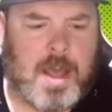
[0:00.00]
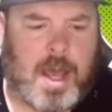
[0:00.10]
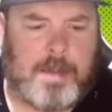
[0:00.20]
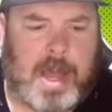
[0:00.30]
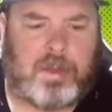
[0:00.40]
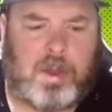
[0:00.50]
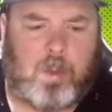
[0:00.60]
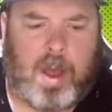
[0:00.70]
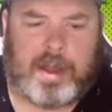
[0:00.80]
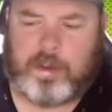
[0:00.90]
out in the
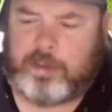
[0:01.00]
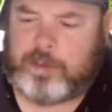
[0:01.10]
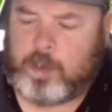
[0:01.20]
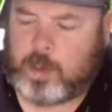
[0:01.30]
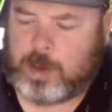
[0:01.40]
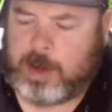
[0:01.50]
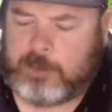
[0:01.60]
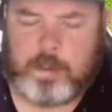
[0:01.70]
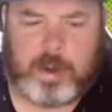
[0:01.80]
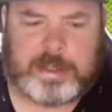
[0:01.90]
wild for
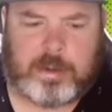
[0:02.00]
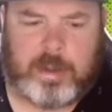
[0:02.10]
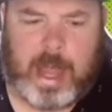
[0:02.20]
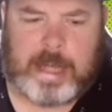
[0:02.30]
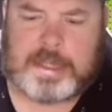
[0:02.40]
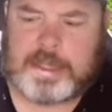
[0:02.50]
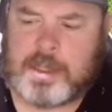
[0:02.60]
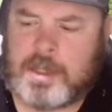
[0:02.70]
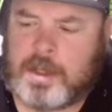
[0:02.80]
cover price or less.